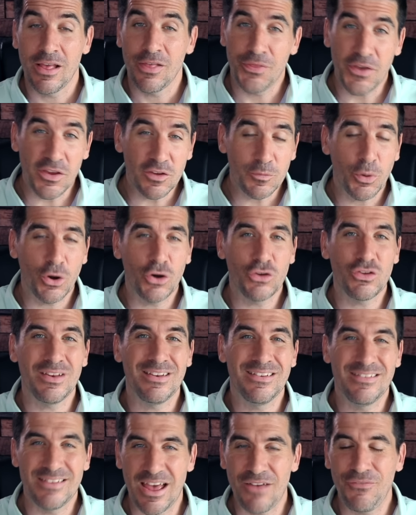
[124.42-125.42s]
this person
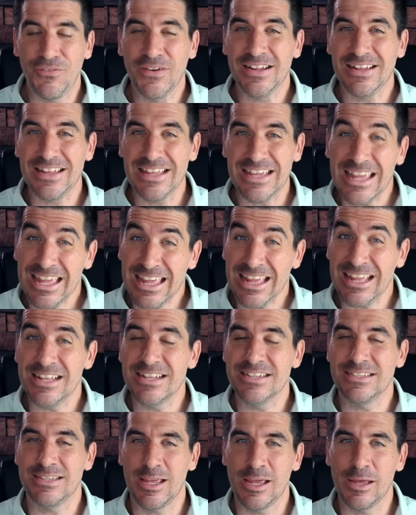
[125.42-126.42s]
definitely
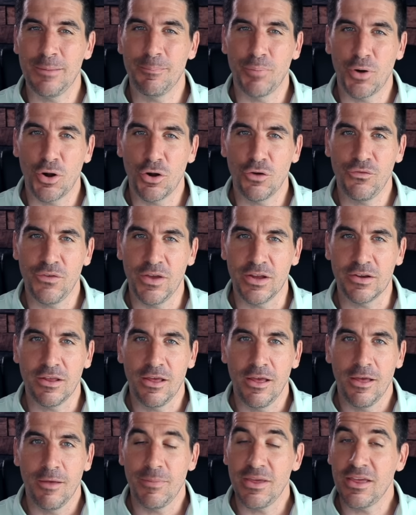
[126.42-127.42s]
is imperfect
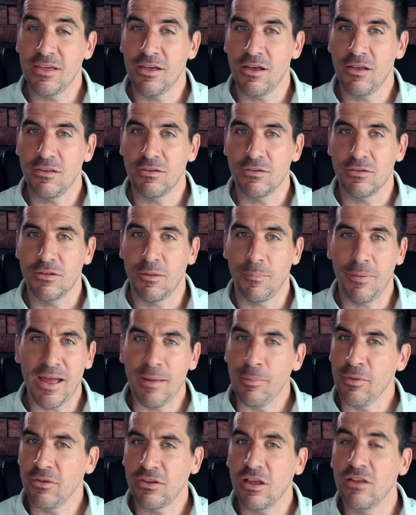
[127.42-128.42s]
because the
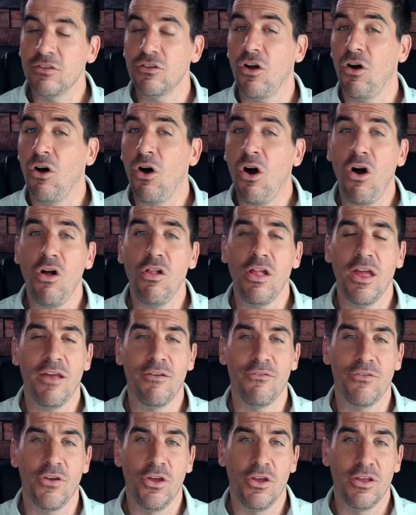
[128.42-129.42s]
Bible says all
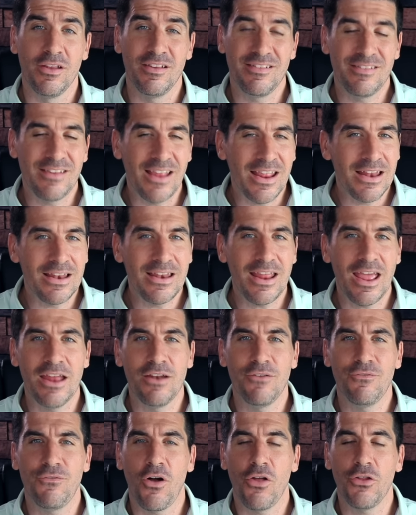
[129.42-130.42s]
have sinned
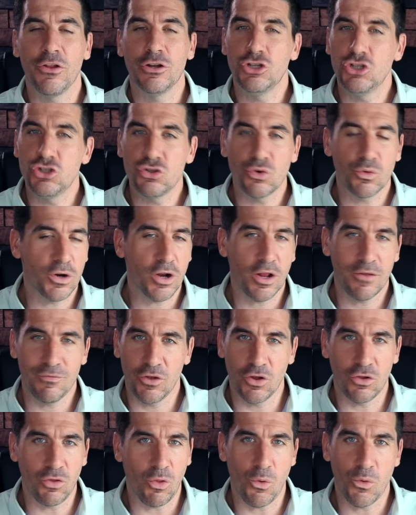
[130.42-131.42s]
and fallen short of
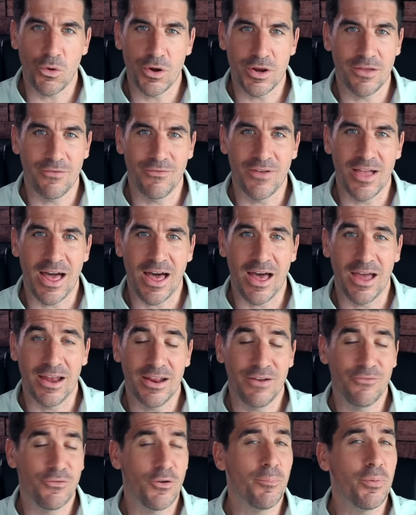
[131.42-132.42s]
the glory of God.
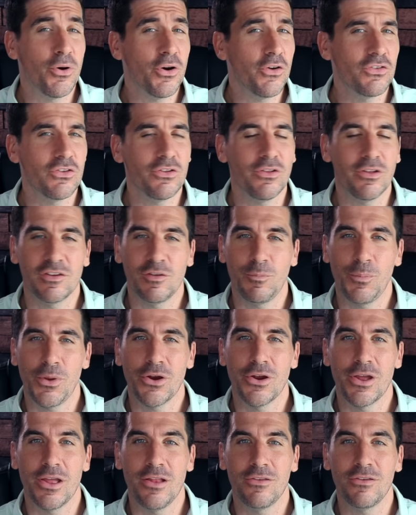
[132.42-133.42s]
And from personal Personal
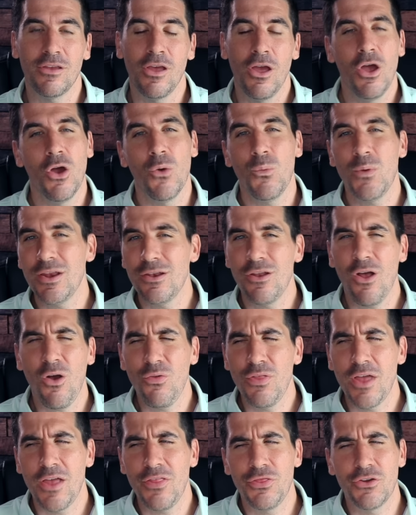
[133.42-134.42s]
experience, we know
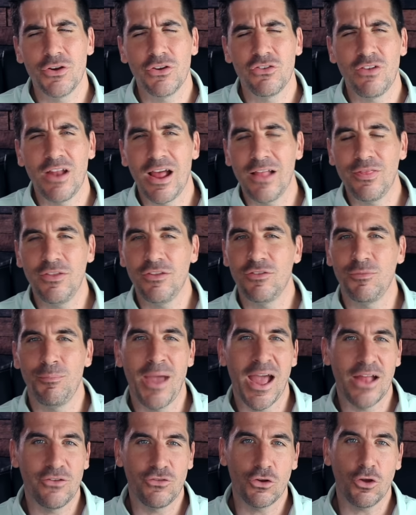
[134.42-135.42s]
that there's not this
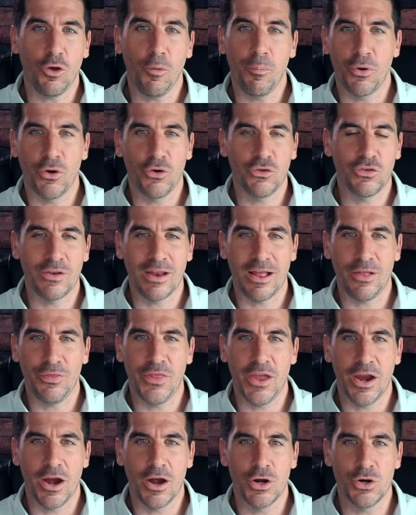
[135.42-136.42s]
magical person out
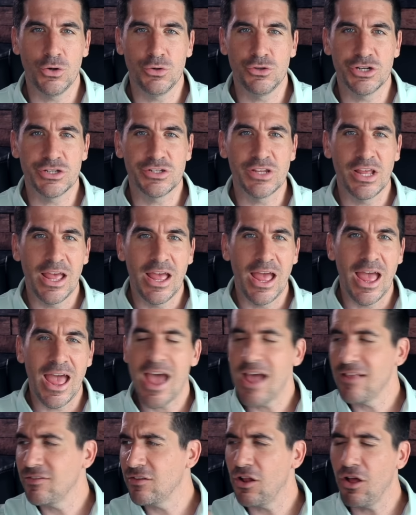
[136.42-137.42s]
there who just
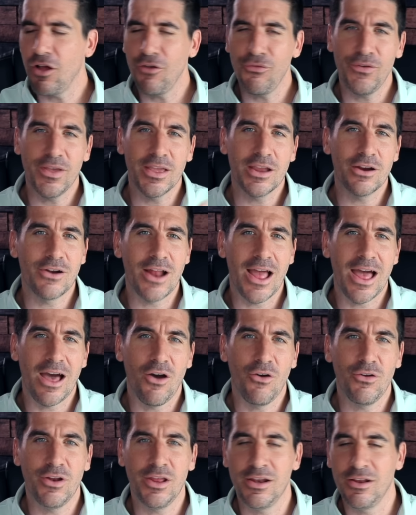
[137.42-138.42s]
has it all figured
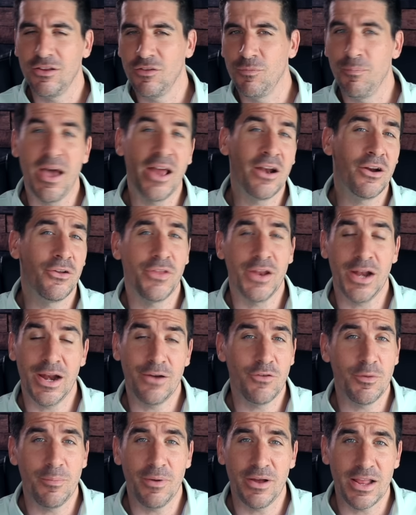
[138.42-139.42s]
out and is better than
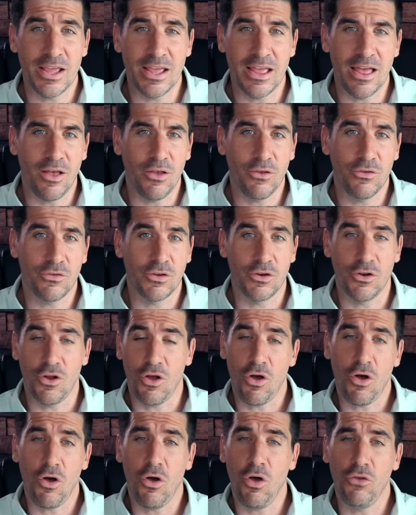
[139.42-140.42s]
everybody else in
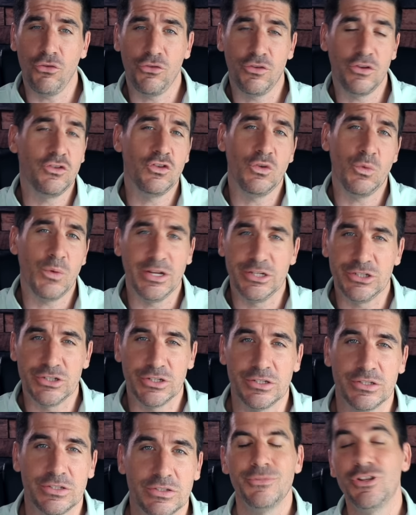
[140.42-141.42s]
all
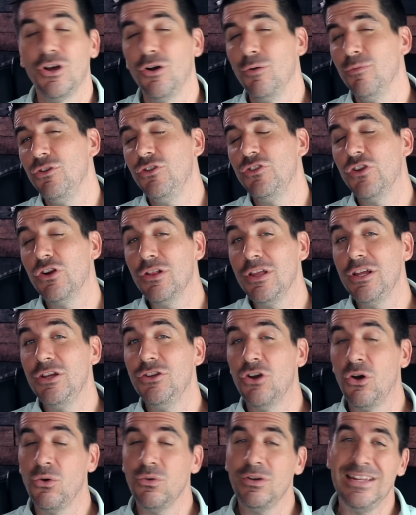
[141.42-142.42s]
situations. So you certainly
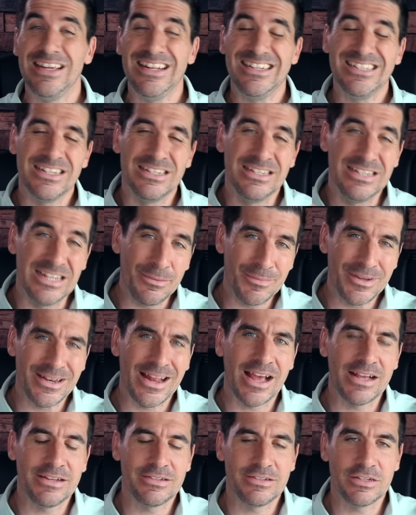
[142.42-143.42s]
don't need to
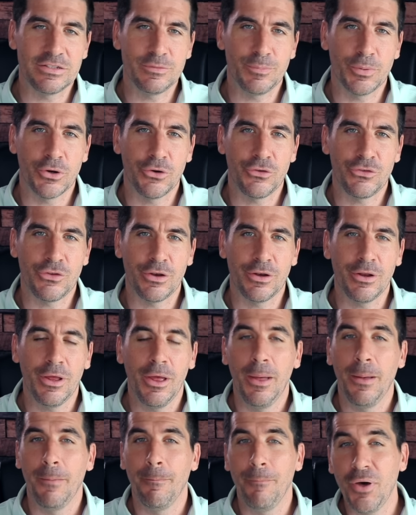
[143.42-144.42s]
demonize this person,
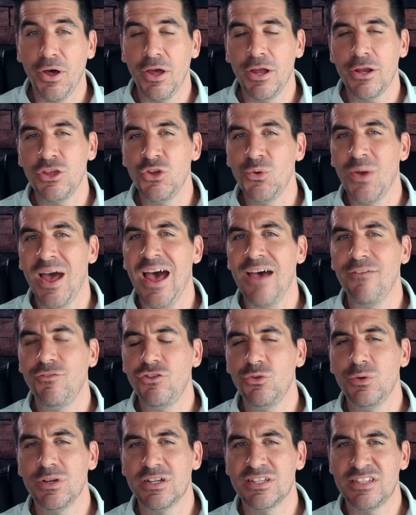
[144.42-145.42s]
but you have
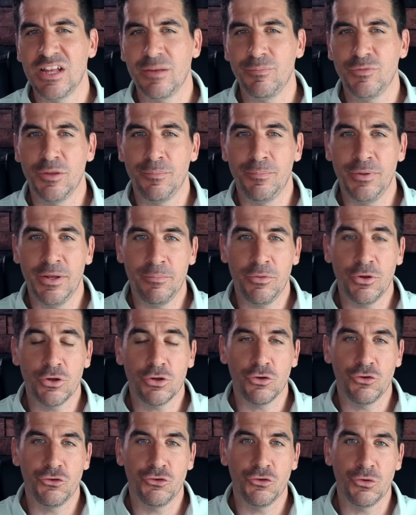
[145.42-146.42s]
to accept the
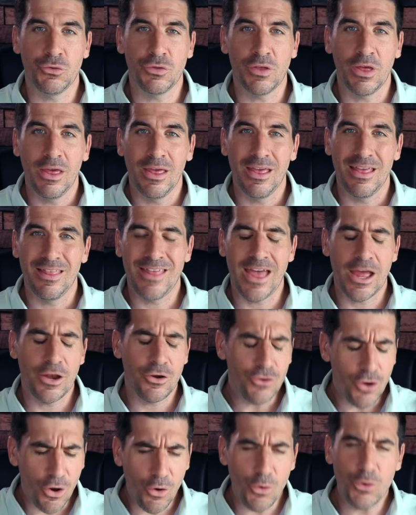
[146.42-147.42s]
biblical truth that
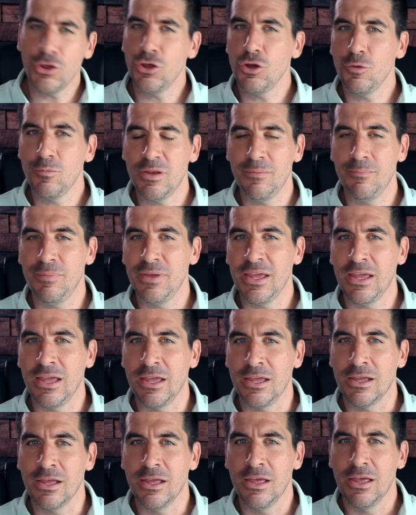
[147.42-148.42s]
no human
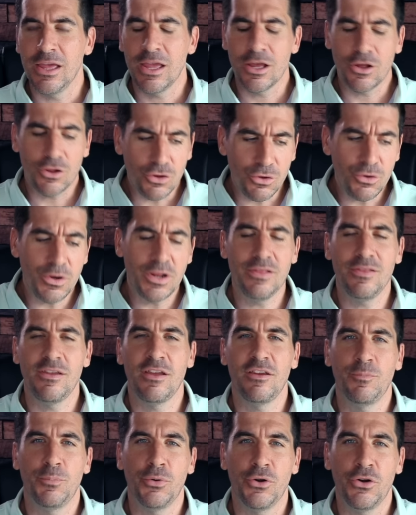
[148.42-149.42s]
being, including
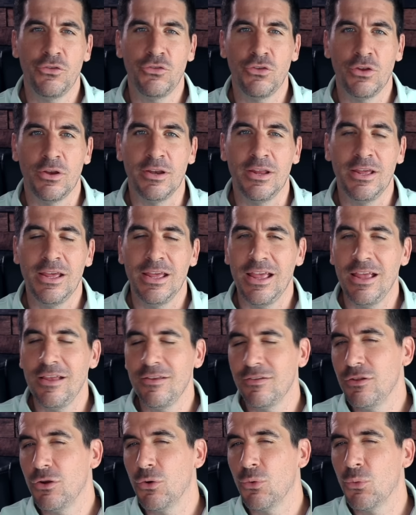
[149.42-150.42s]
this person,
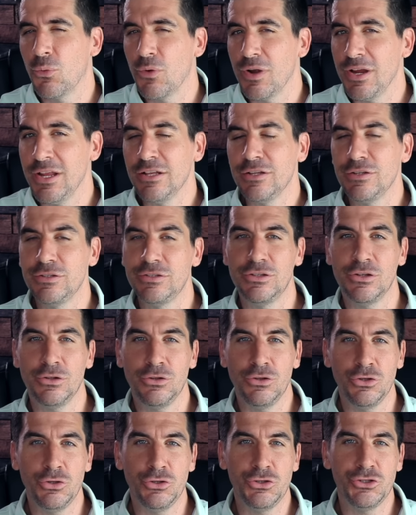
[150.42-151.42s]
is the real
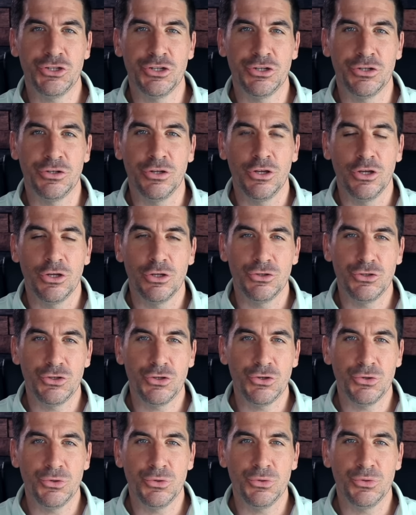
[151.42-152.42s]
solution
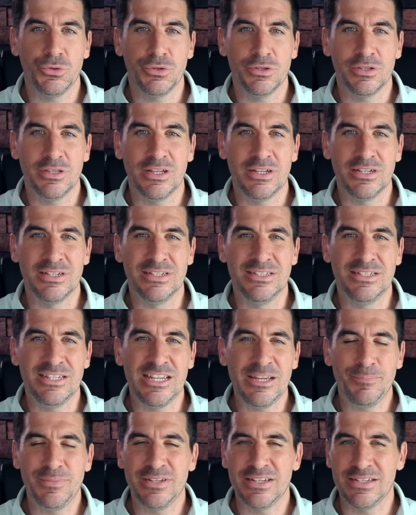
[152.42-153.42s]
to the
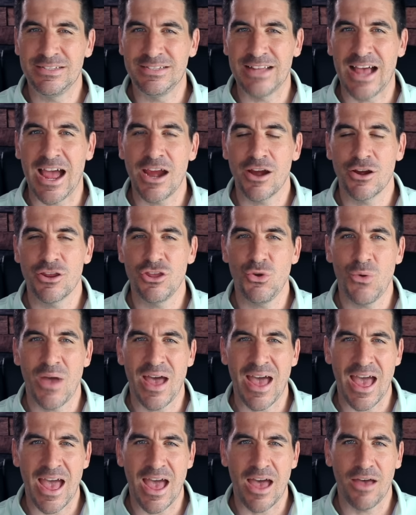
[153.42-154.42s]
deep desire you
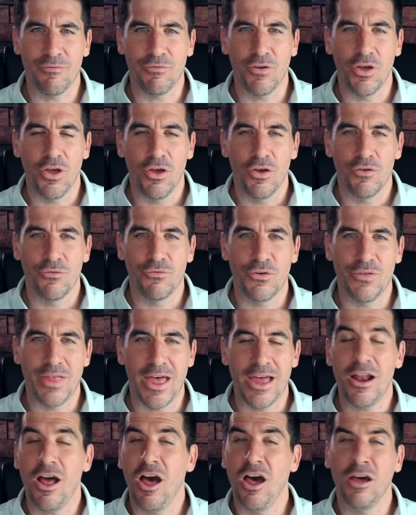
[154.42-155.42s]
have for
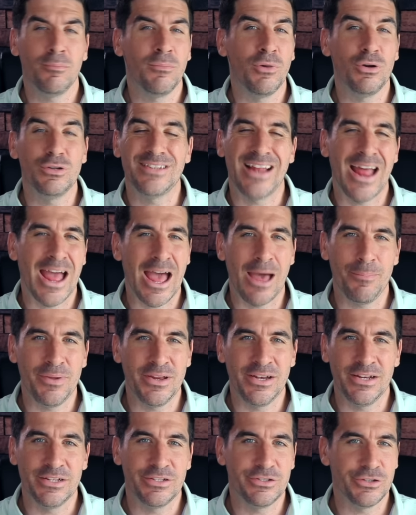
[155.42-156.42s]
that utmost
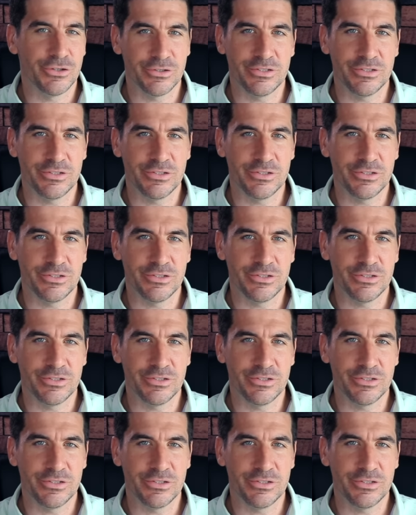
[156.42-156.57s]
happiness you're